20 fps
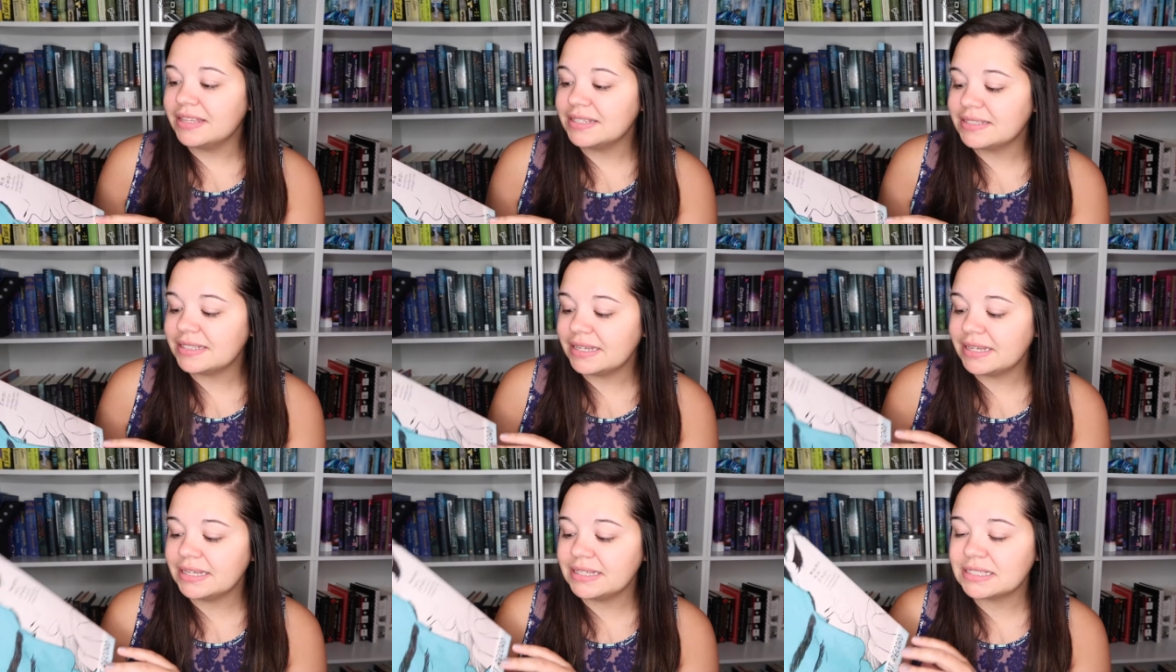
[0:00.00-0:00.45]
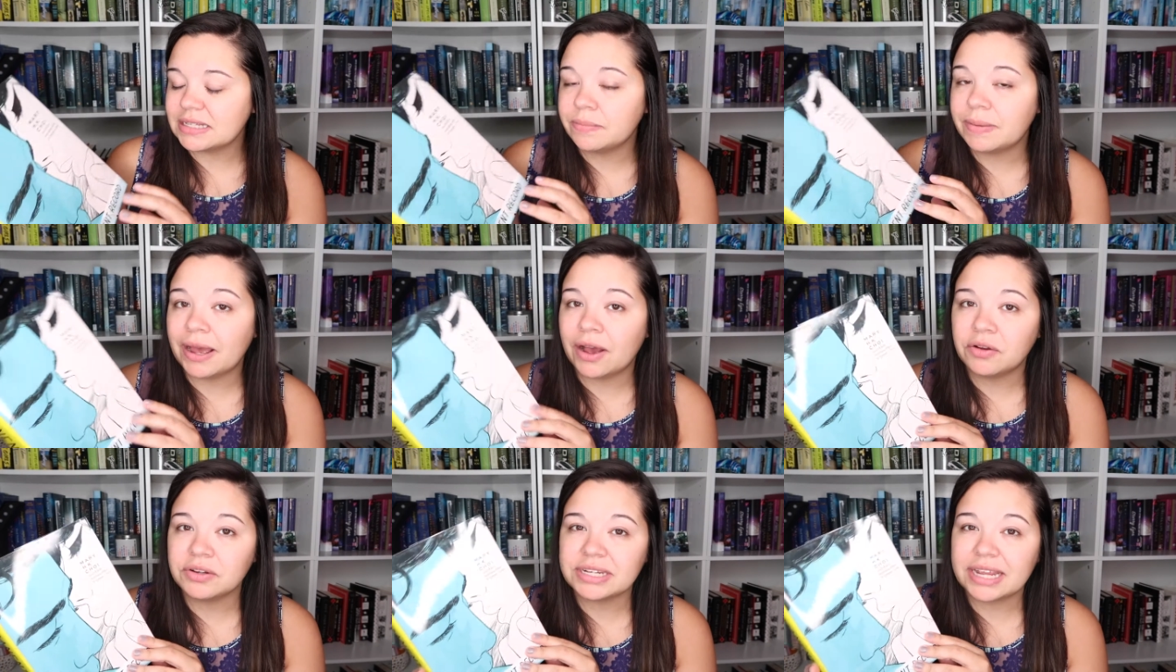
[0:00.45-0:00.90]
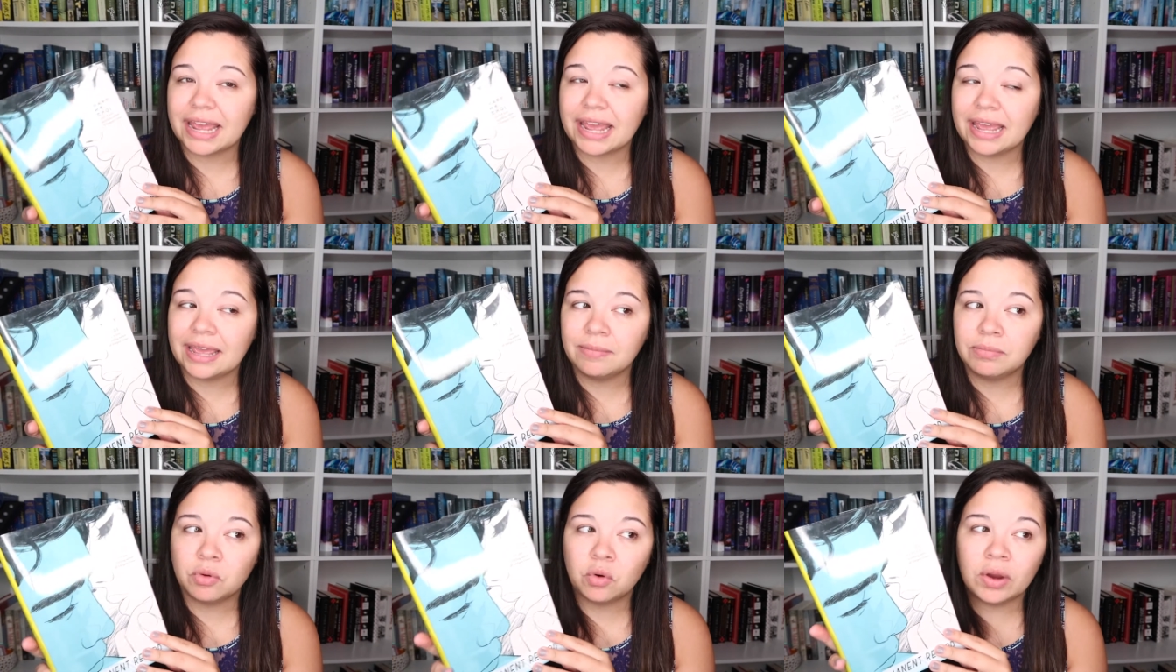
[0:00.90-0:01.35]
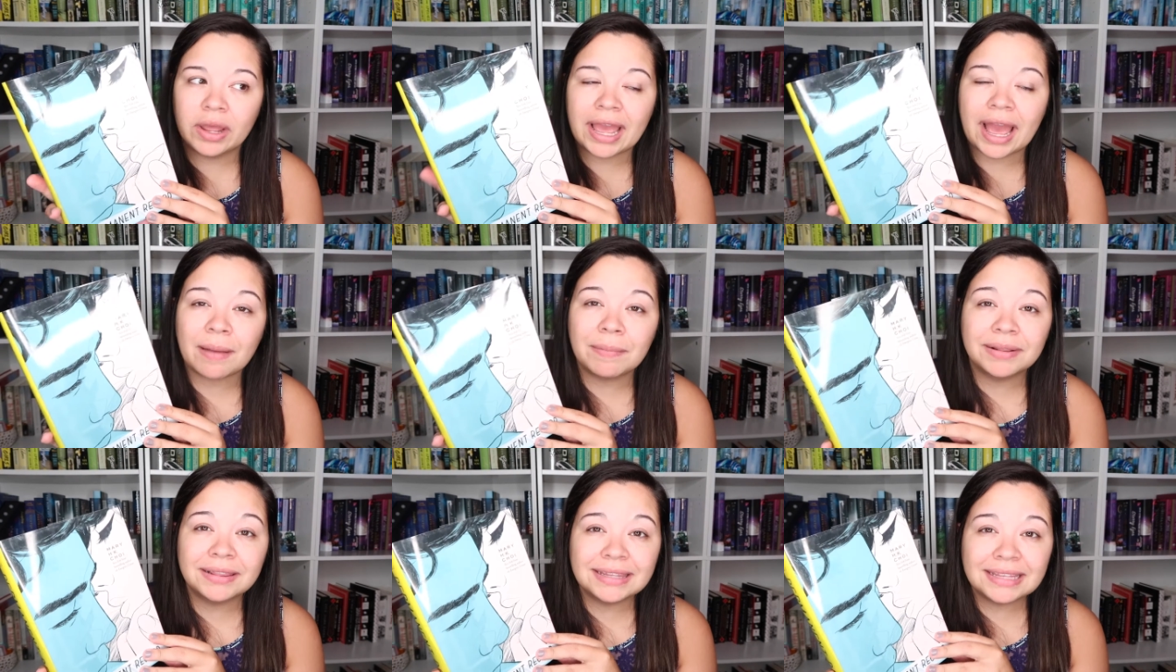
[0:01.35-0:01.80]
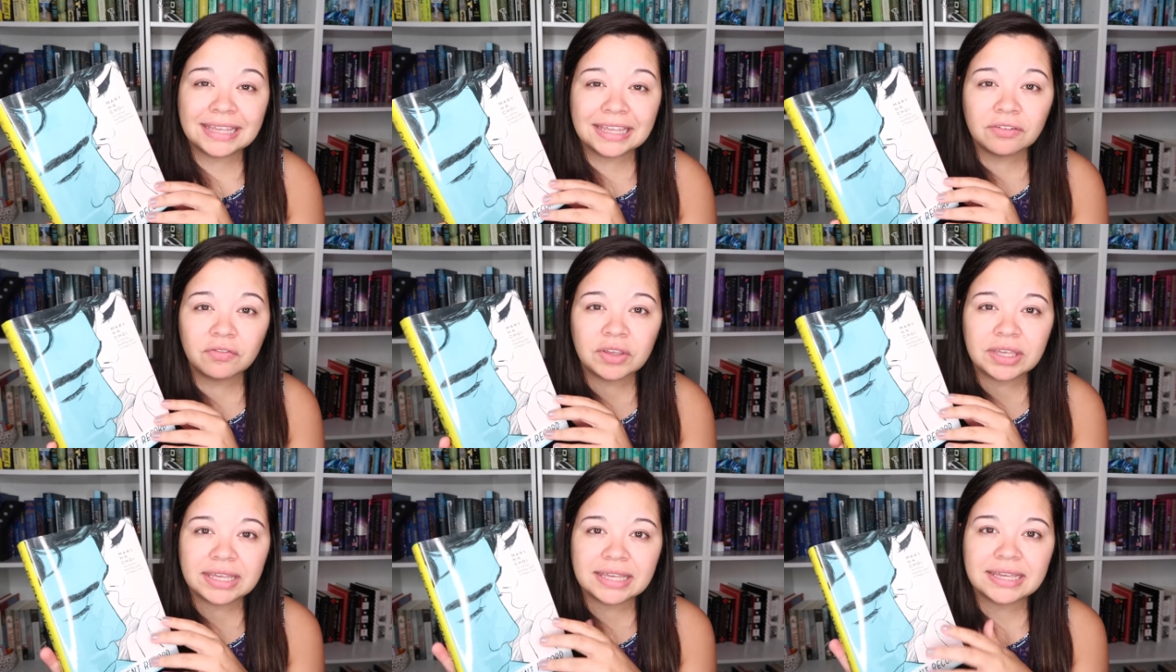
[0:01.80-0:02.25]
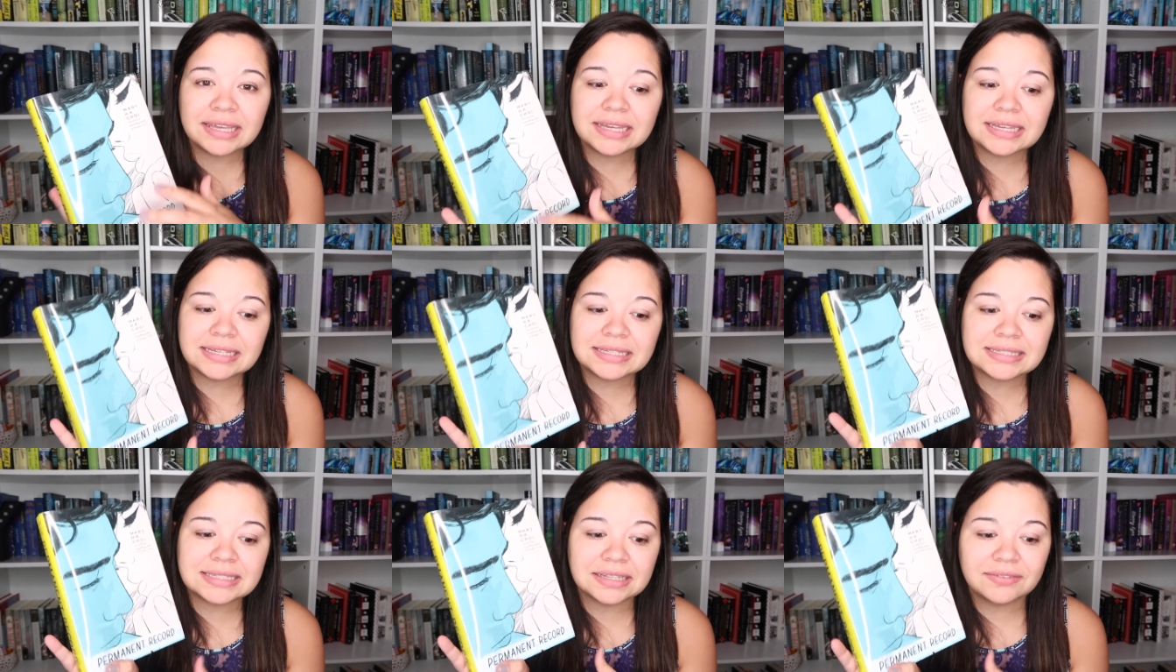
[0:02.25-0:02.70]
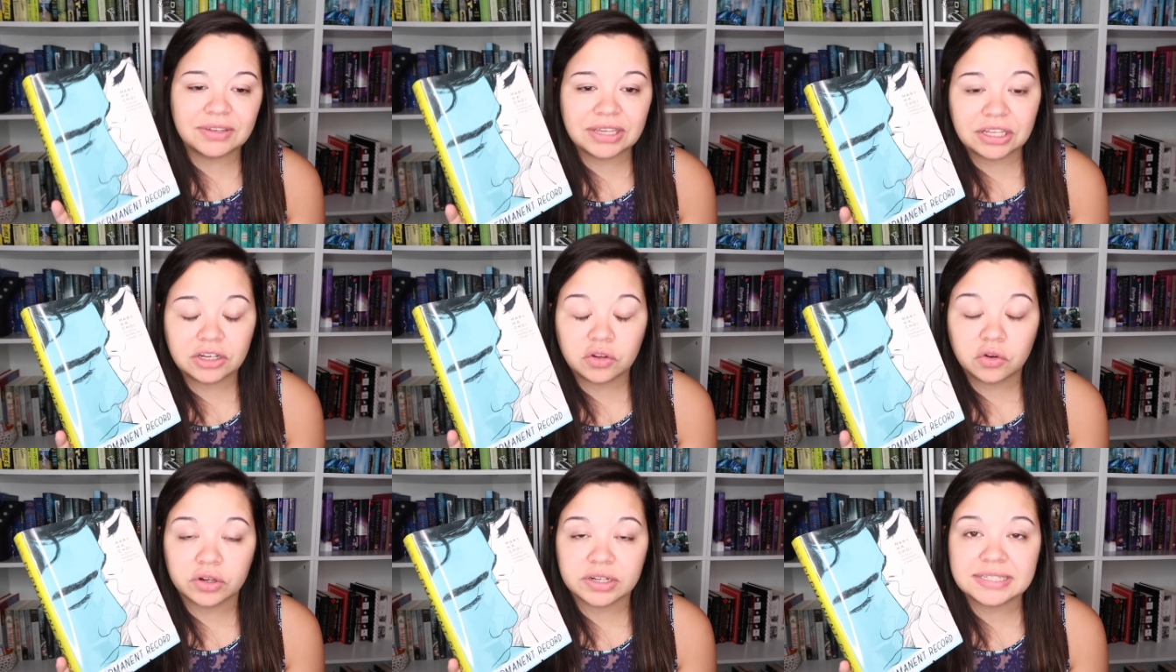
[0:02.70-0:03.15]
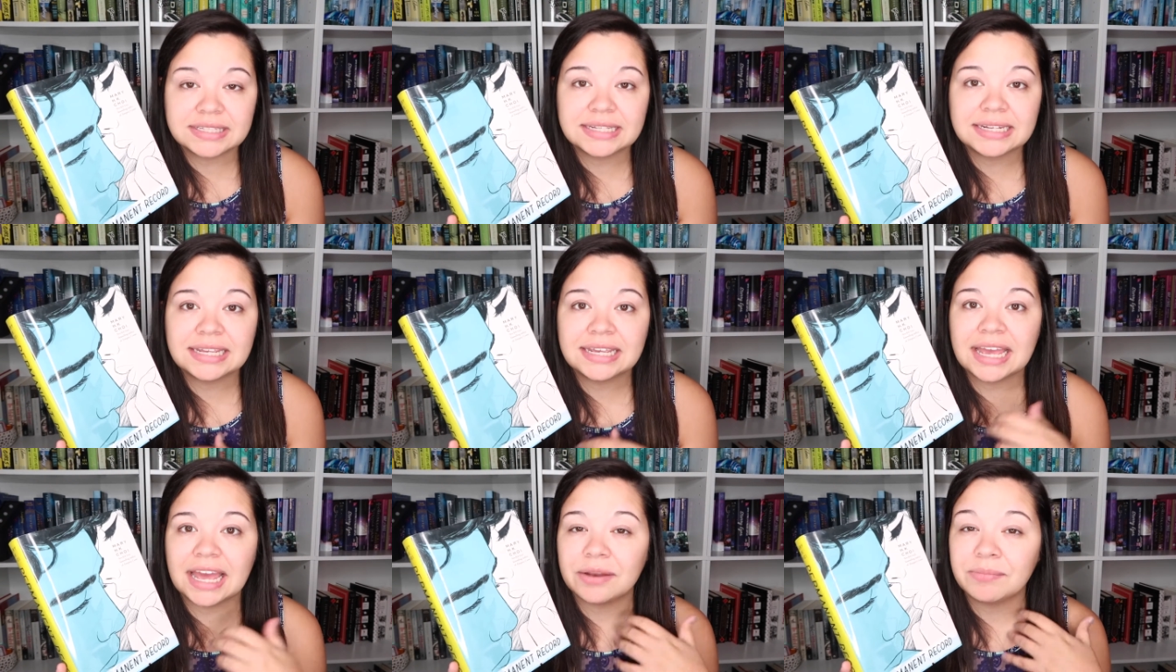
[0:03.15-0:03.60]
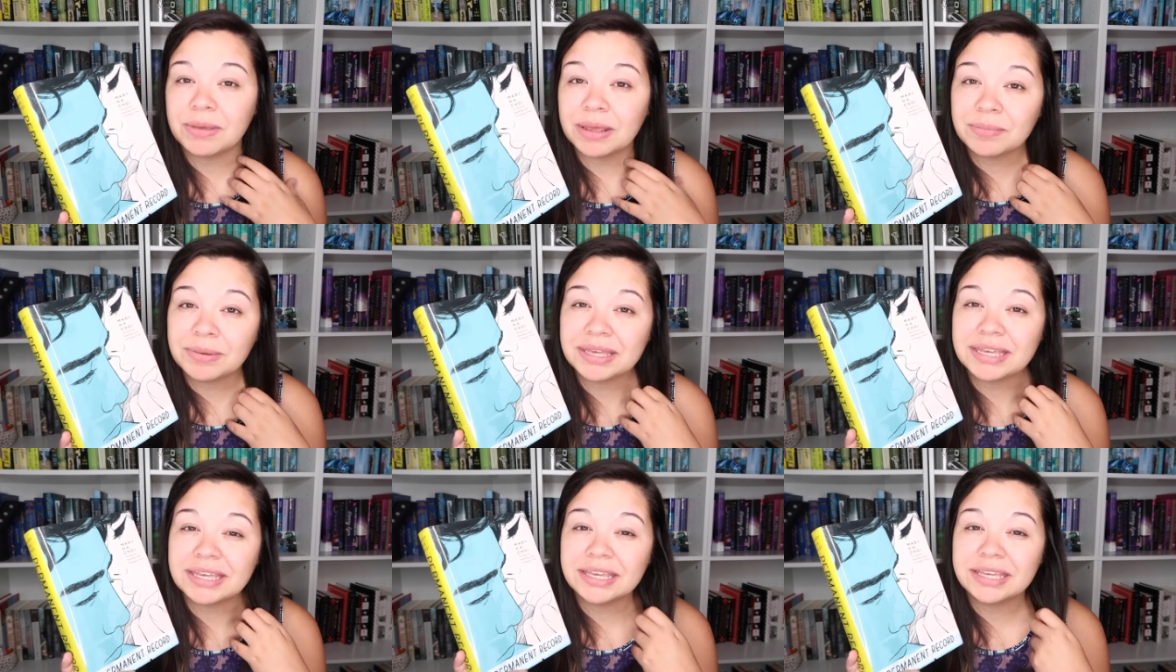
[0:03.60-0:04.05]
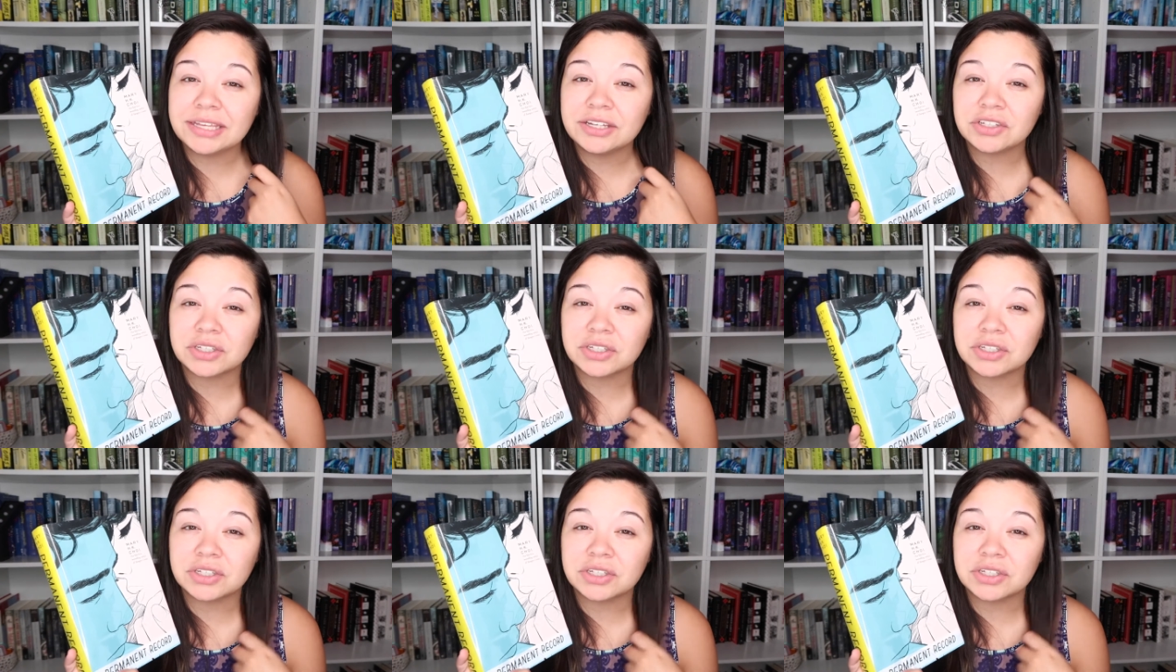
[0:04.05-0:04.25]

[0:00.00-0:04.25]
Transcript: This is about a boy. I believe he is living in New York City, and maybe he